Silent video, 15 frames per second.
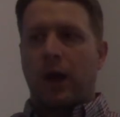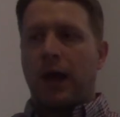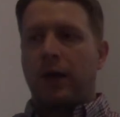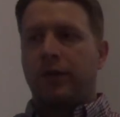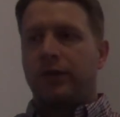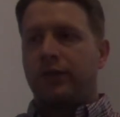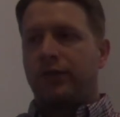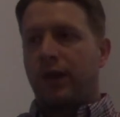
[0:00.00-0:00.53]

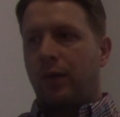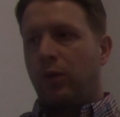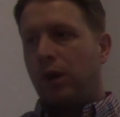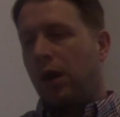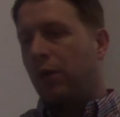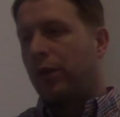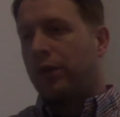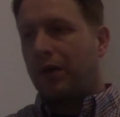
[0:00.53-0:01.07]
ground and say,
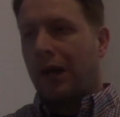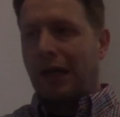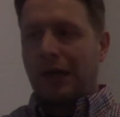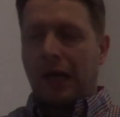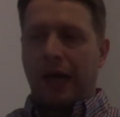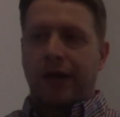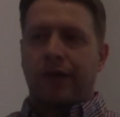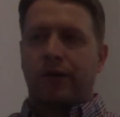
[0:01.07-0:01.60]
well, whether
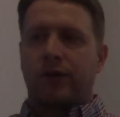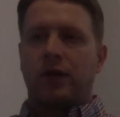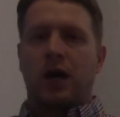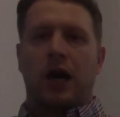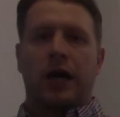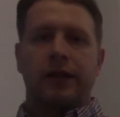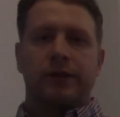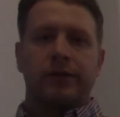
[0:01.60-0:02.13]
I like it or
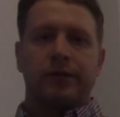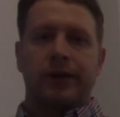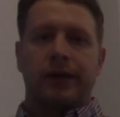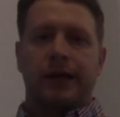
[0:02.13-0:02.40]
not,